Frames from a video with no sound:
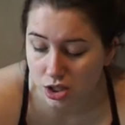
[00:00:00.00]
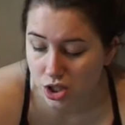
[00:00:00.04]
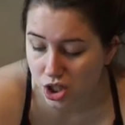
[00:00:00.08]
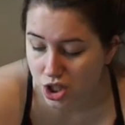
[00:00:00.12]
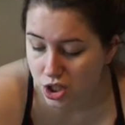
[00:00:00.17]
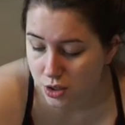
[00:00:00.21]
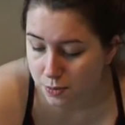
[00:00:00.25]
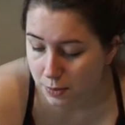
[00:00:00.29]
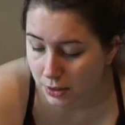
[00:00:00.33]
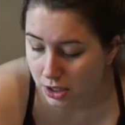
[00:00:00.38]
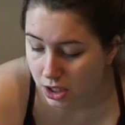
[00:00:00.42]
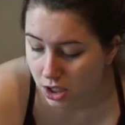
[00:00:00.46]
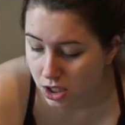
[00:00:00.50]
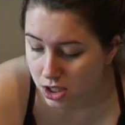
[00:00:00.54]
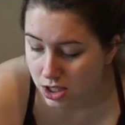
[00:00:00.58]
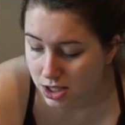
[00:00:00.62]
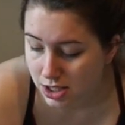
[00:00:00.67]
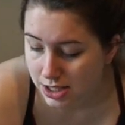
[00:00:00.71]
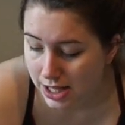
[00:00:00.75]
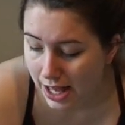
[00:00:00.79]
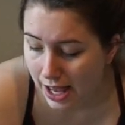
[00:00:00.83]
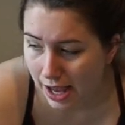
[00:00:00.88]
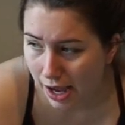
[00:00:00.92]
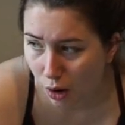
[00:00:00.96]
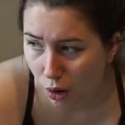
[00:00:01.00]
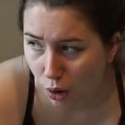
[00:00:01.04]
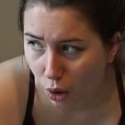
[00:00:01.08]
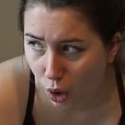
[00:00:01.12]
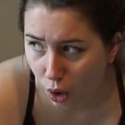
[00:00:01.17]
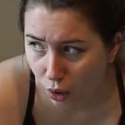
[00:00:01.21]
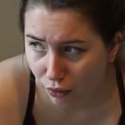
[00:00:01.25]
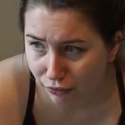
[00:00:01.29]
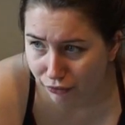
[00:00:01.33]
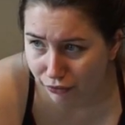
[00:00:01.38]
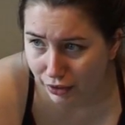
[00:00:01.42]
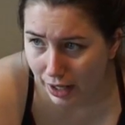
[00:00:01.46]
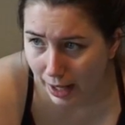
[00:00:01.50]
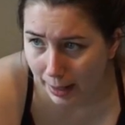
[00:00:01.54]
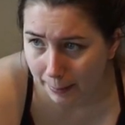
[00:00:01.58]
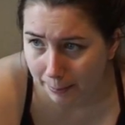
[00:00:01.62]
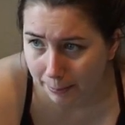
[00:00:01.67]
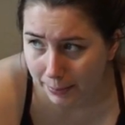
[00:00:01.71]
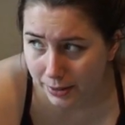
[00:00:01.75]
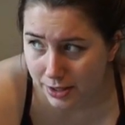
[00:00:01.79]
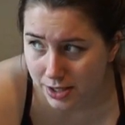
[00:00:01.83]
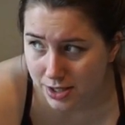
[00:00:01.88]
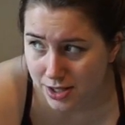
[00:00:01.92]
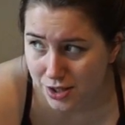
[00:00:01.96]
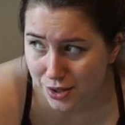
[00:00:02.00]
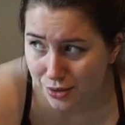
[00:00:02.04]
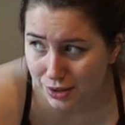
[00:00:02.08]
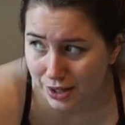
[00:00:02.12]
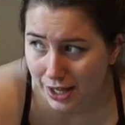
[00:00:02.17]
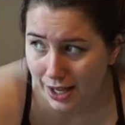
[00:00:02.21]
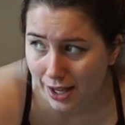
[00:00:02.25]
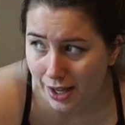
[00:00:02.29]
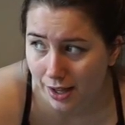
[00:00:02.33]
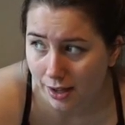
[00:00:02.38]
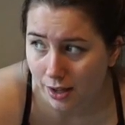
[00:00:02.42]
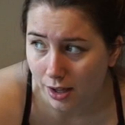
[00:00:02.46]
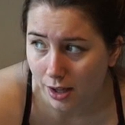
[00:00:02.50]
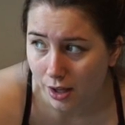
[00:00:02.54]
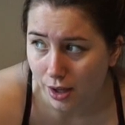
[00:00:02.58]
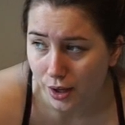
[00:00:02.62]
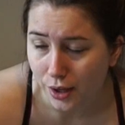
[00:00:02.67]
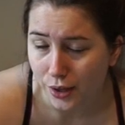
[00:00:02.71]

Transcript: just because they're off campus, so they're